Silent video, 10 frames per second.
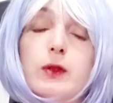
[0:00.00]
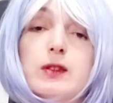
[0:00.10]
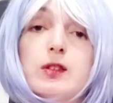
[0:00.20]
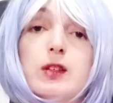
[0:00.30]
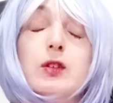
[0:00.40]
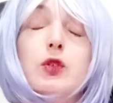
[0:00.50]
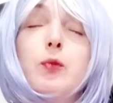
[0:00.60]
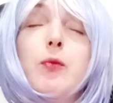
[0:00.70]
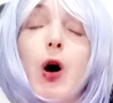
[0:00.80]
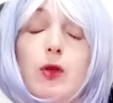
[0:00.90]
It's
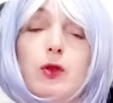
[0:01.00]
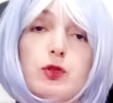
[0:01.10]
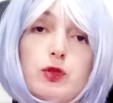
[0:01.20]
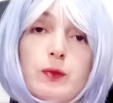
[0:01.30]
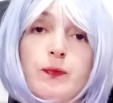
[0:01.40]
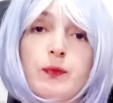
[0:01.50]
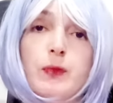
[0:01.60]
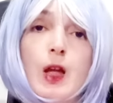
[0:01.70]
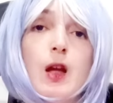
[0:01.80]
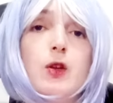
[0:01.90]
humongous.
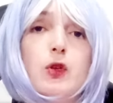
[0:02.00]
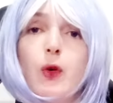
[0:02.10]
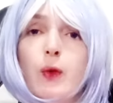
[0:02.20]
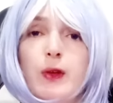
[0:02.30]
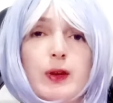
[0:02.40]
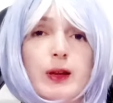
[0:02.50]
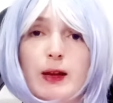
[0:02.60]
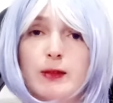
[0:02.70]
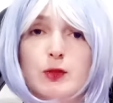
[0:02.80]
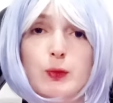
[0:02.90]
No other
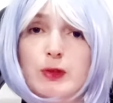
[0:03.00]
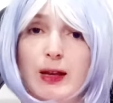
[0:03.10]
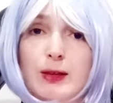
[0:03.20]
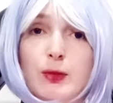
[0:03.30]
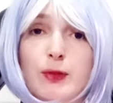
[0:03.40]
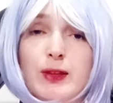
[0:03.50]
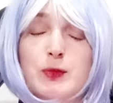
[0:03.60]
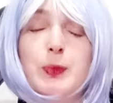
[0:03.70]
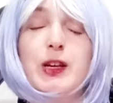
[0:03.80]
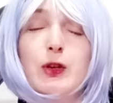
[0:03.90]
goddess will tell you this
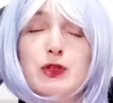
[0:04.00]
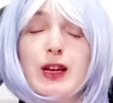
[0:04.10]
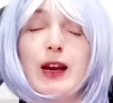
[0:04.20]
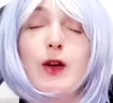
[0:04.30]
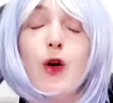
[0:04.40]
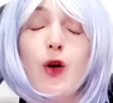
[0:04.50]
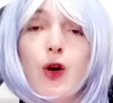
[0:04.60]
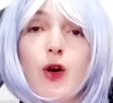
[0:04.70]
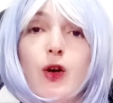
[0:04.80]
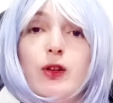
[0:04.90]
because they are
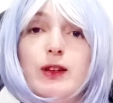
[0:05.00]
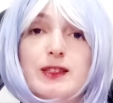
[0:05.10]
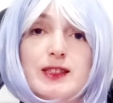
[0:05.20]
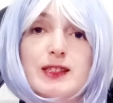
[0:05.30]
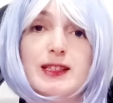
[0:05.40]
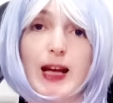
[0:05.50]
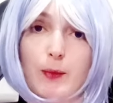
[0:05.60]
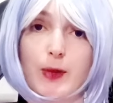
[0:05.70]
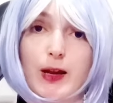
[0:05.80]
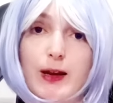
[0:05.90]
all
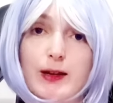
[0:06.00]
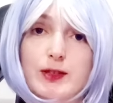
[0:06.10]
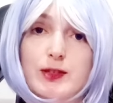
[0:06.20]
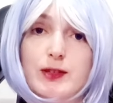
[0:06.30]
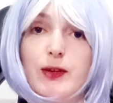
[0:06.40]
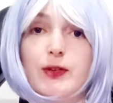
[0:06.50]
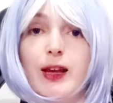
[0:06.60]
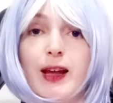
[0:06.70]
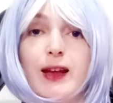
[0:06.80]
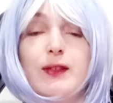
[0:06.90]
scammers,
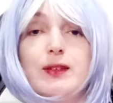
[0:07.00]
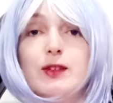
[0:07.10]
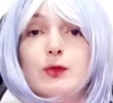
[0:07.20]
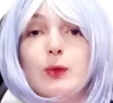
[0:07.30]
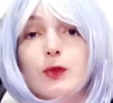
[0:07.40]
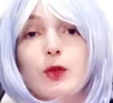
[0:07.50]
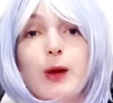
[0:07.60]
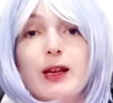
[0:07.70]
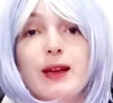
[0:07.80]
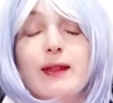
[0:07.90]
okay? They just want your
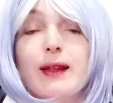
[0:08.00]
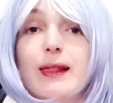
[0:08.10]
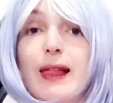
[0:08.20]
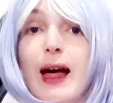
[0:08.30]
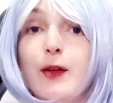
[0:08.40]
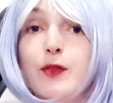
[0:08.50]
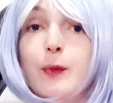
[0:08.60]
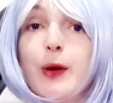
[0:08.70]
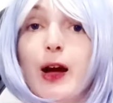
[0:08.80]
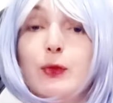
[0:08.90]
money and they laugh
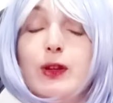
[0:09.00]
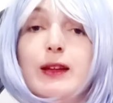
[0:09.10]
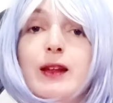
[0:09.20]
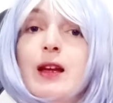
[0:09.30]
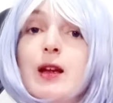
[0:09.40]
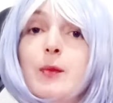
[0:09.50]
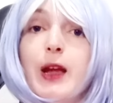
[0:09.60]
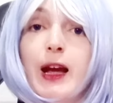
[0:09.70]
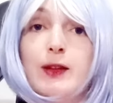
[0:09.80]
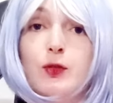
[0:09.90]
about it
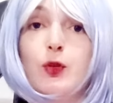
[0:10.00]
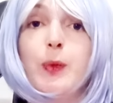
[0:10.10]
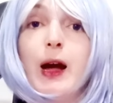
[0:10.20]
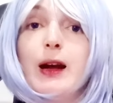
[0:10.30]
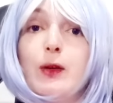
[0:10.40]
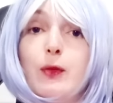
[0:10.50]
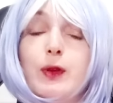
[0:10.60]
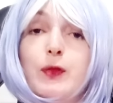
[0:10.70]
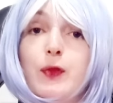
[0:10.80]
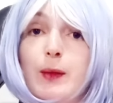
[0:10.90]
behind your back on
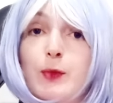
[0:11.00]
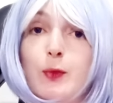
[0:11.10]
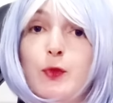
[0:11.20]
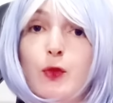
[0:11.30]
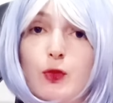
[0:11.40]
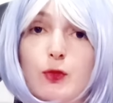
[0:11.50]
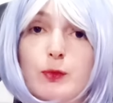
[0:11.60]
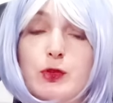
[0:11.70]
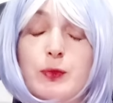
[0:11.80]
their femdom forums.